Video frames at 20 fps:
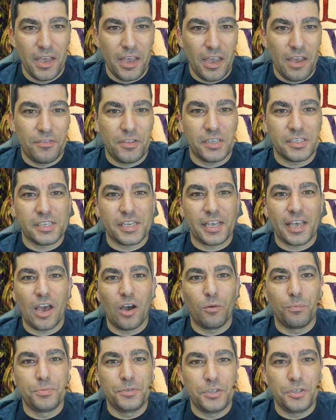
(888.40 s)
If this
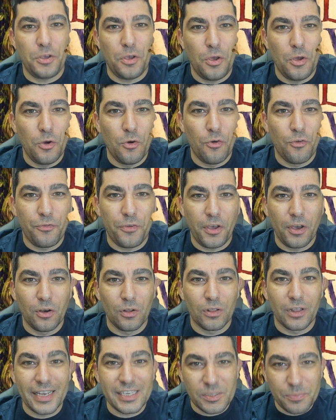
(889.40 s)
helped you
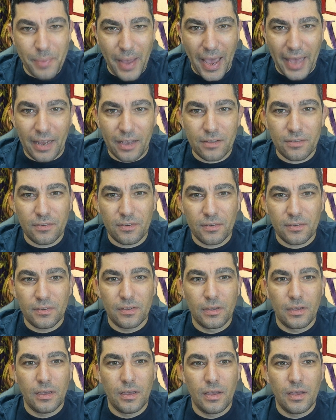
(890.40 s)
feel less panicked
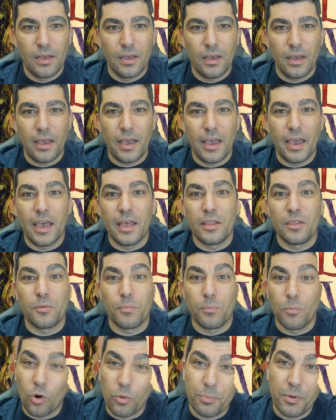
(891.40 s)

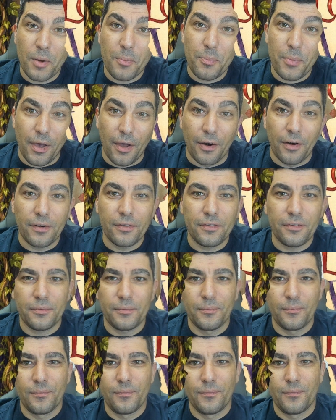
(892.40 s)
and more prepared,
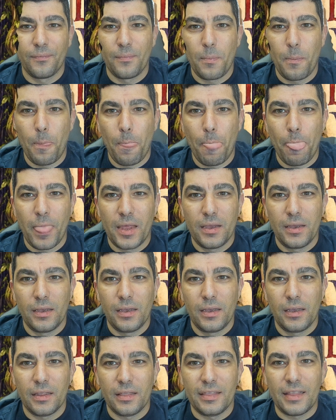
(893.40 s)

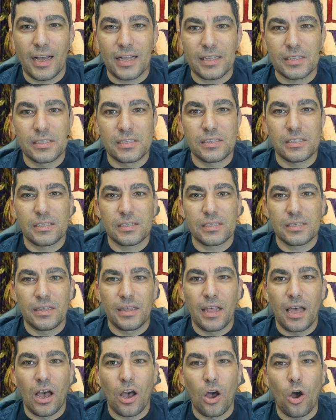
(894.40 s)
that's
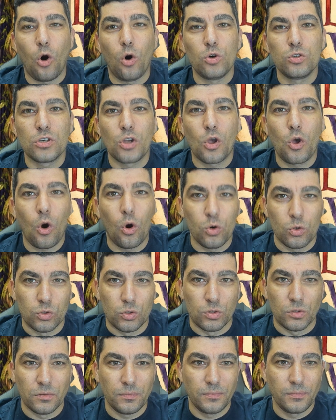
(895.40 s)
the whole
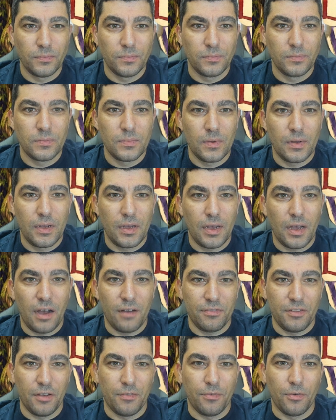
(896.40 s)
goal
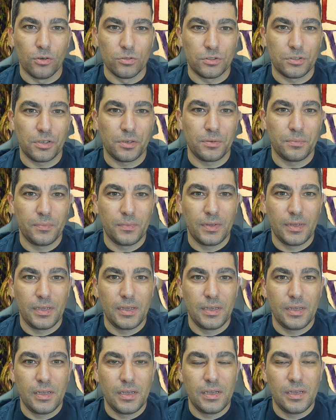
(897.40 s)
of the vote.
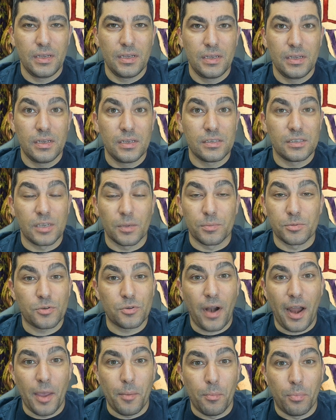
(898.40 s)

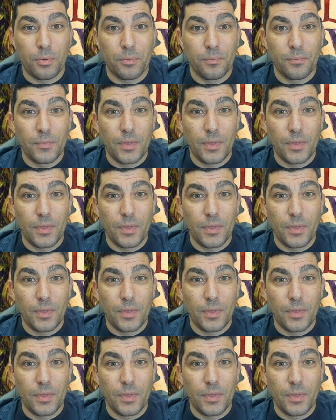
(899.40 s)
Subscribe,